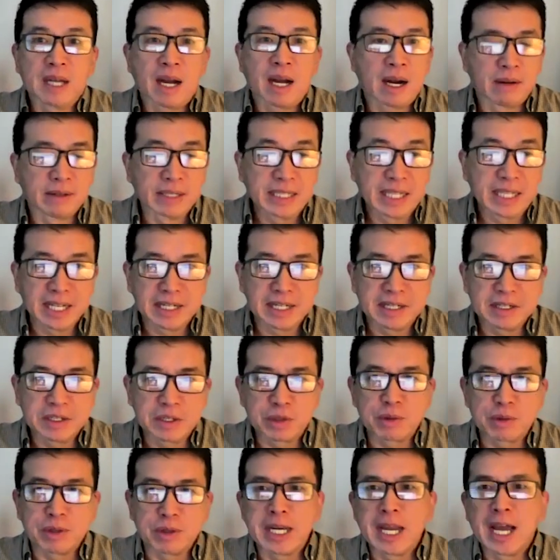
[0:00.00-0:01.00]
Hurricane
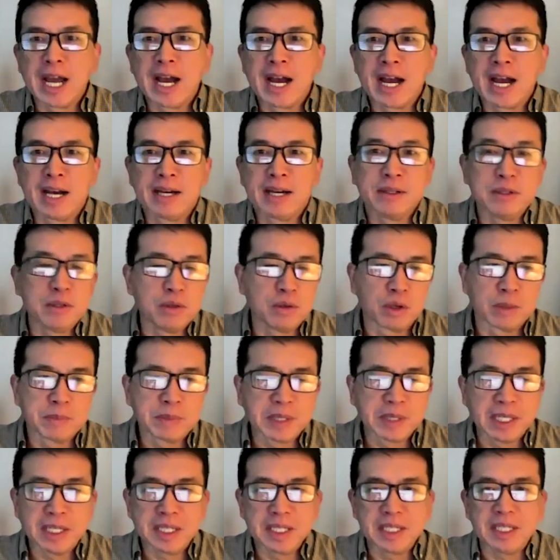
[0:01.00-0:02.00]
Katrina,
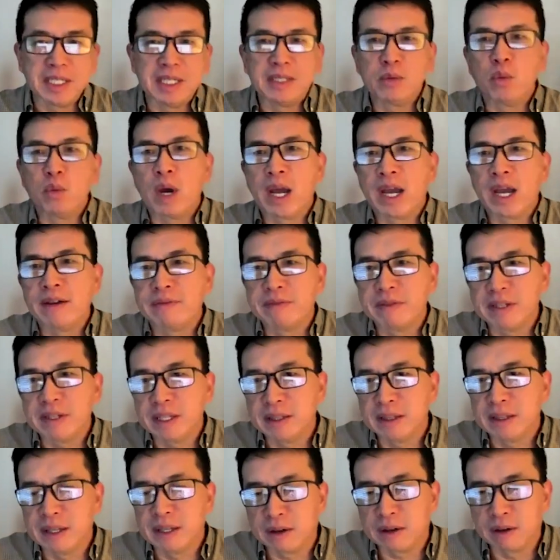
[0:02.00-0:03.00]
European heat wave
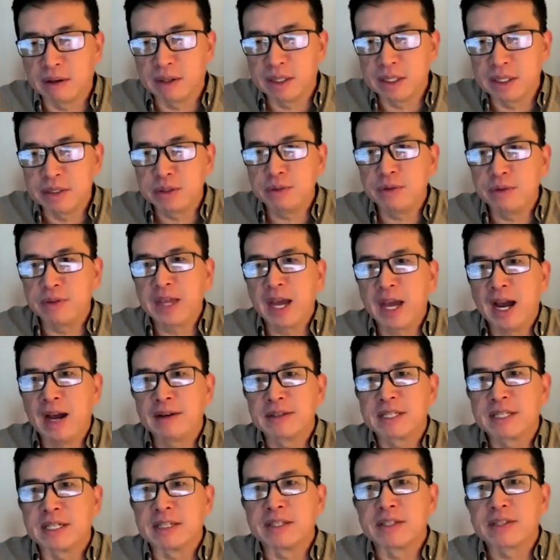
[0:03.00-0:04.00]
in the early
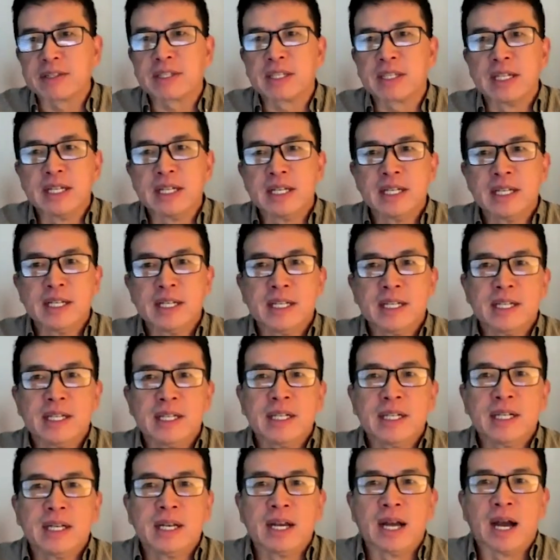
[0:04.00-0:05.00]
2000s,
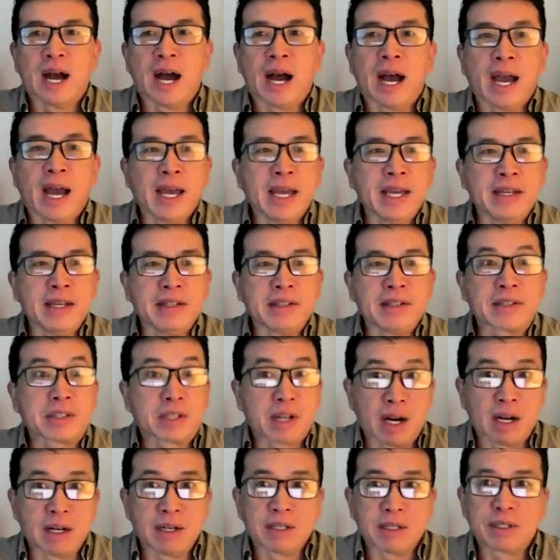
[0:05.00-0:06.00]
I
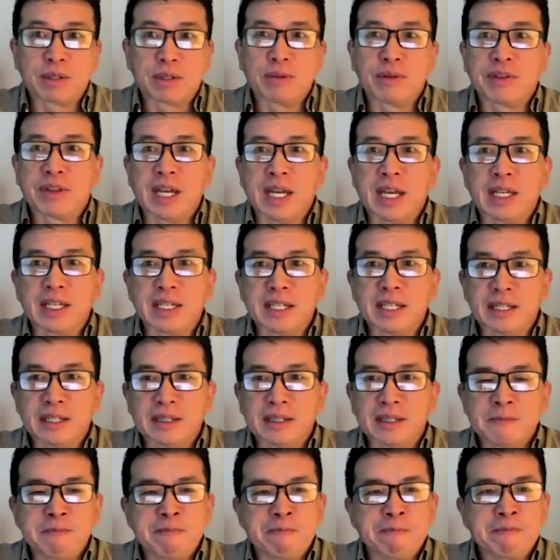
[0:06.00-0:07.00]
started to think
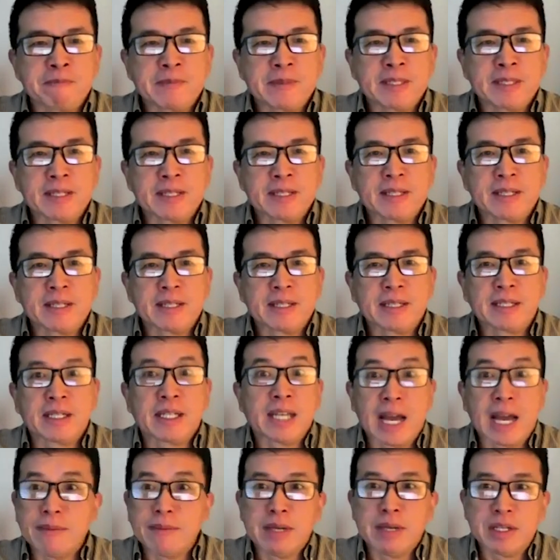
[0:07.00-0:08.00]

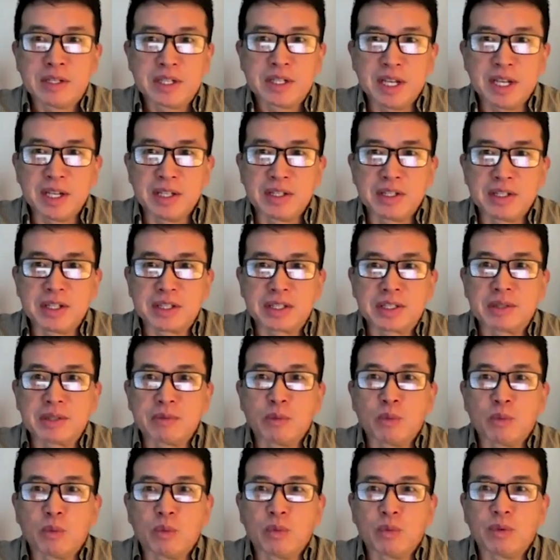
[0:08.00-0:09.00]
climate change is
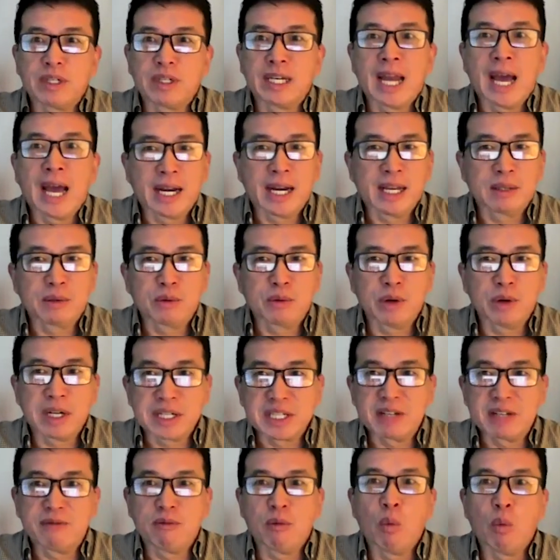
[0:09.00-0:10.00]
not a
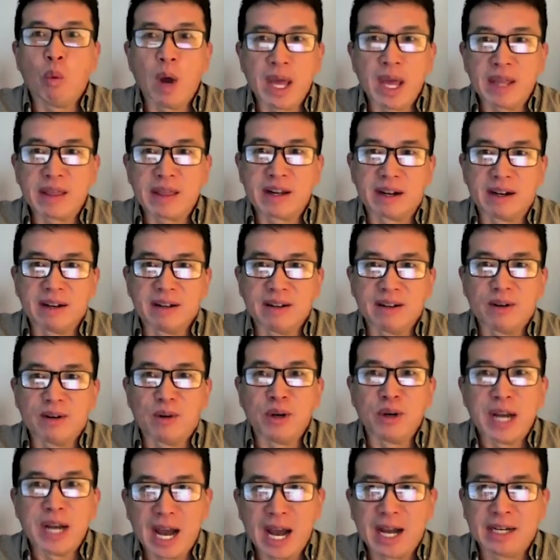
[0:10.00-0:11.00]
question of whether
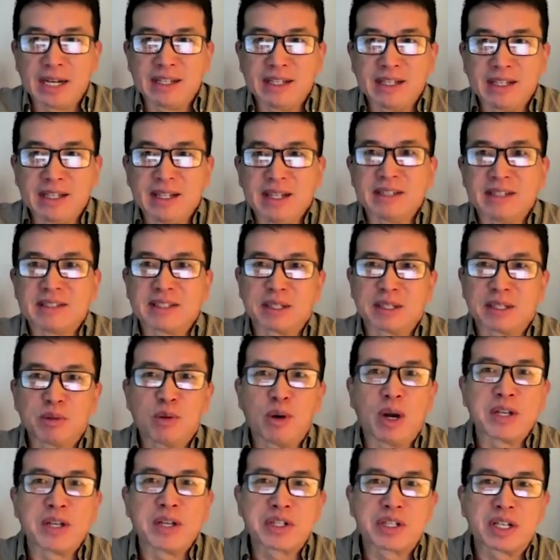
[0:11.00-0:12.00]
or not, it's a
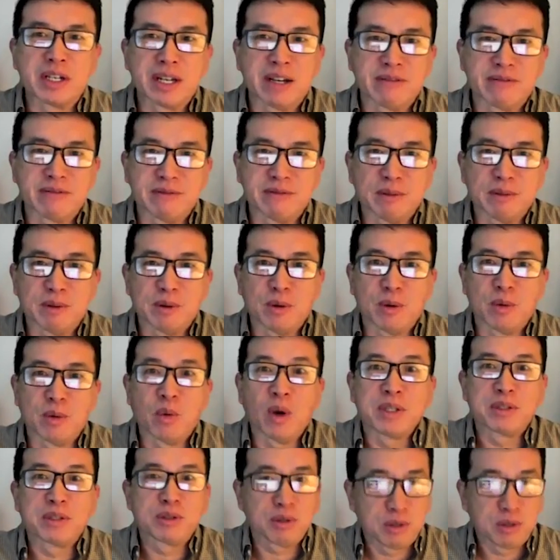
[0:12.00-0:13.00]
question of
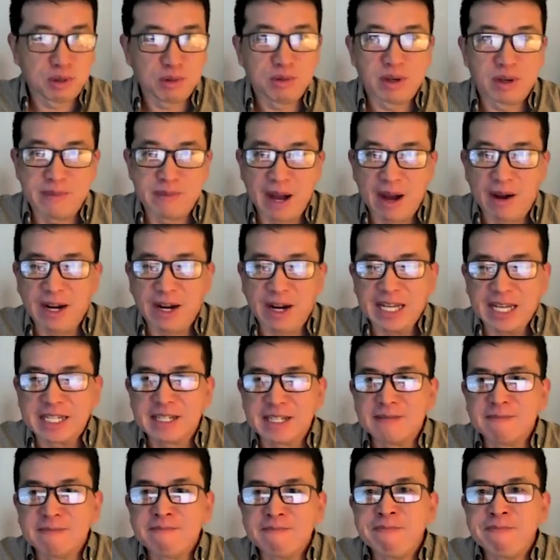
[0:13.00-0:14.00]
what to do about it.